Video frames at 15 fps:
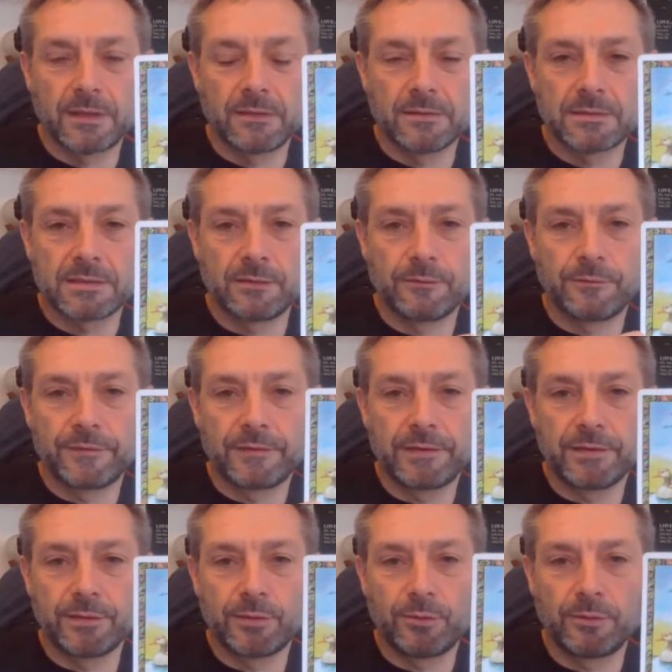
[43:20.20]
So for
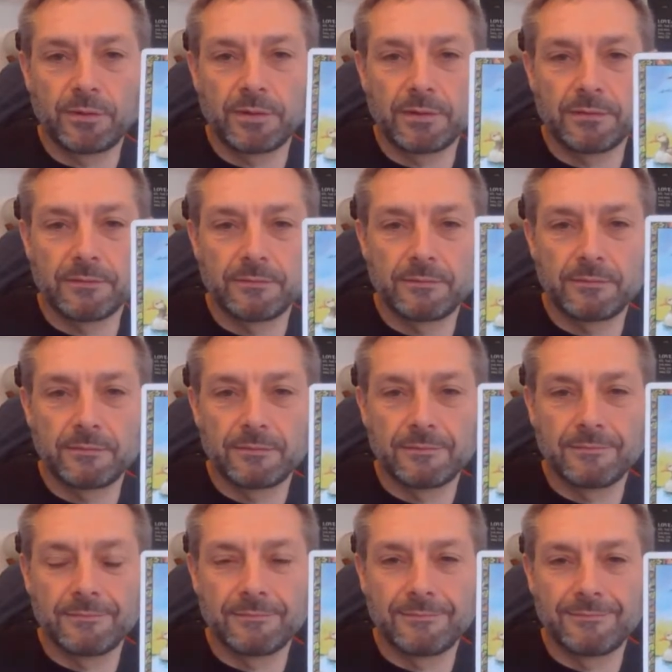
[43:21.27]
you,
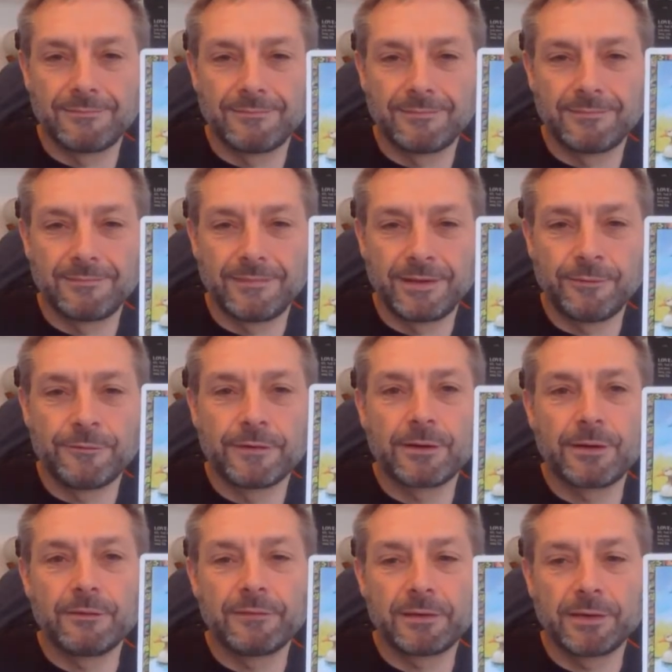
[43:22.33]
you're
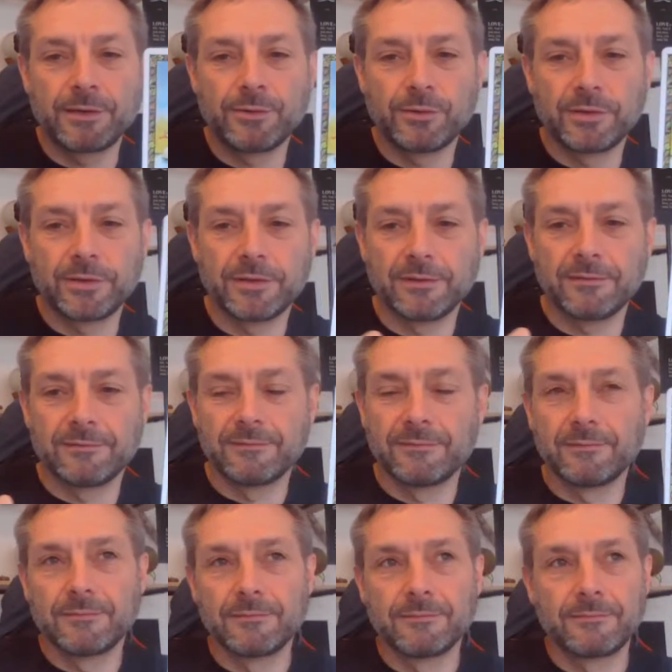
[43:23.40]
very, very good at
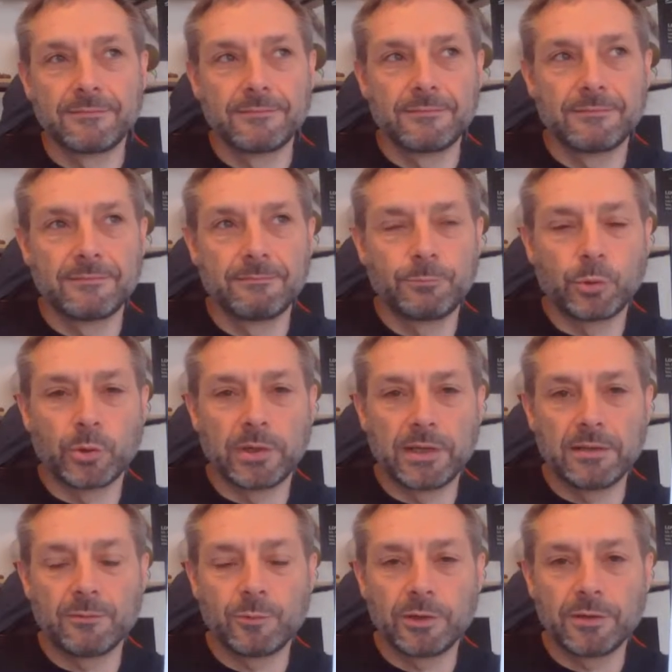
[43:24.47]
putting in
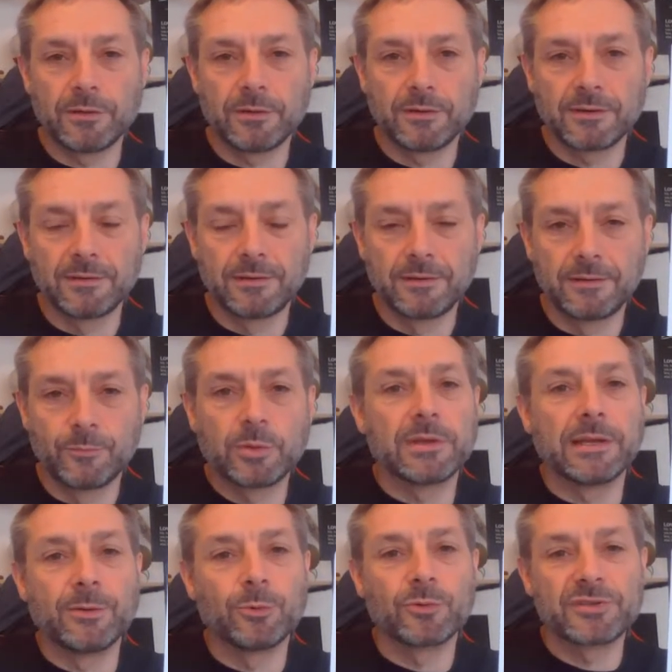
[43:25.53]
the work, but
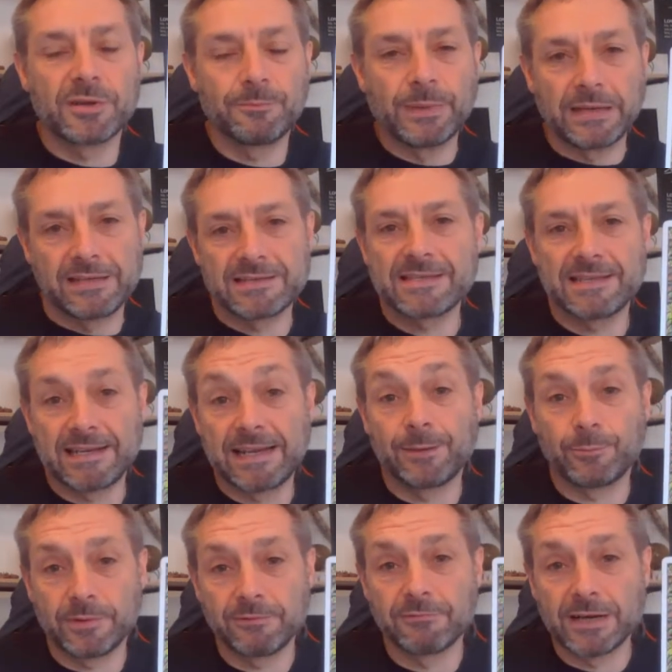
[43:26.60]
then also balance that out
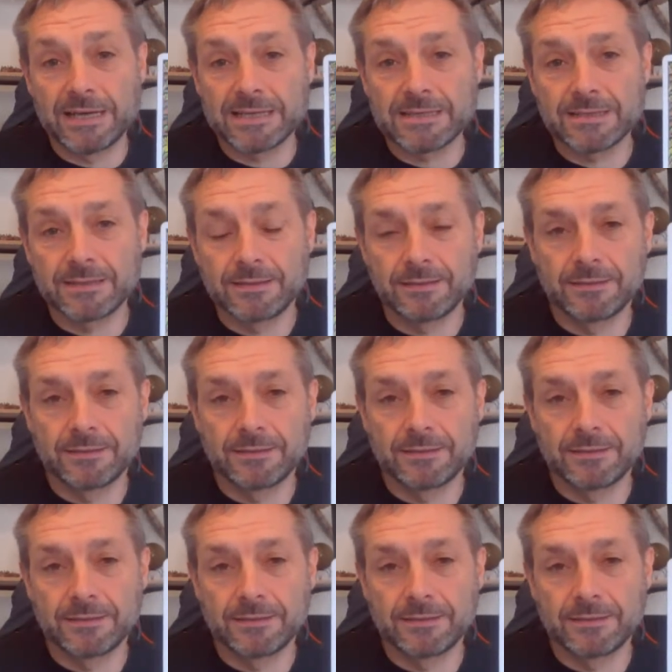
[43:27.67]
with rest.